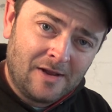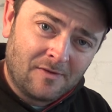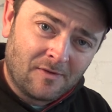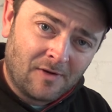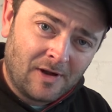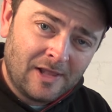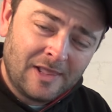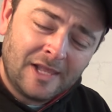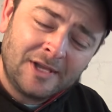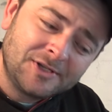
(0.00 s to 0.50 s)

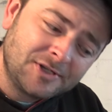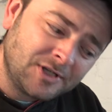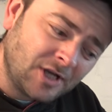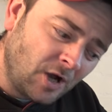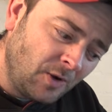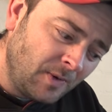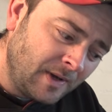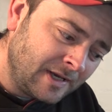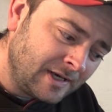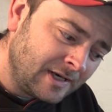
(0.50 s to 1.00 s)
Right, let's
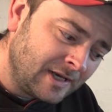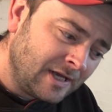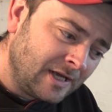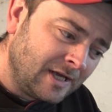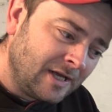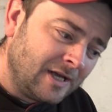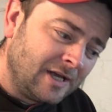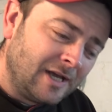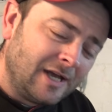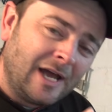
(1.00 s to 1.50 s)
go in
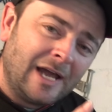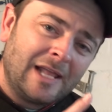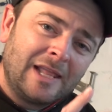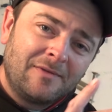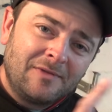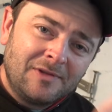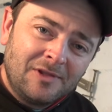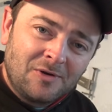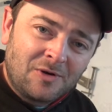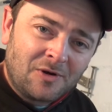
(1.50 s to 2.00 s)
and
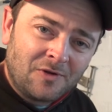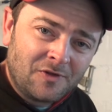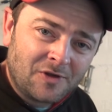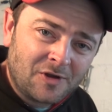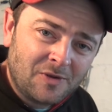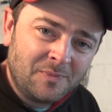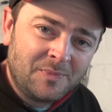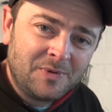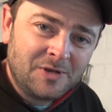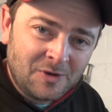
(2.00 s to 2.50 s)
have a look on the
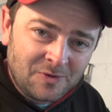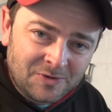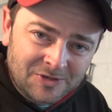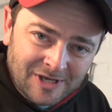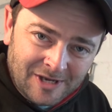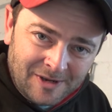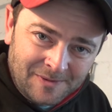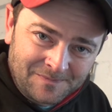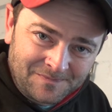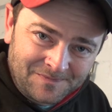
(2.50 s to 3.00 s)

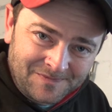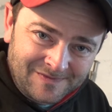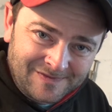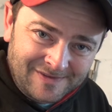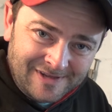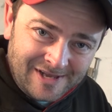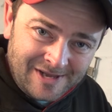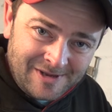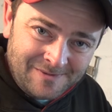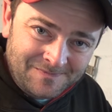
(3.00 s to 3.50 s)
computer.
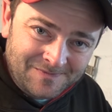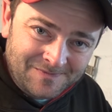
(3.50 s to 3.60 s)
Yeah,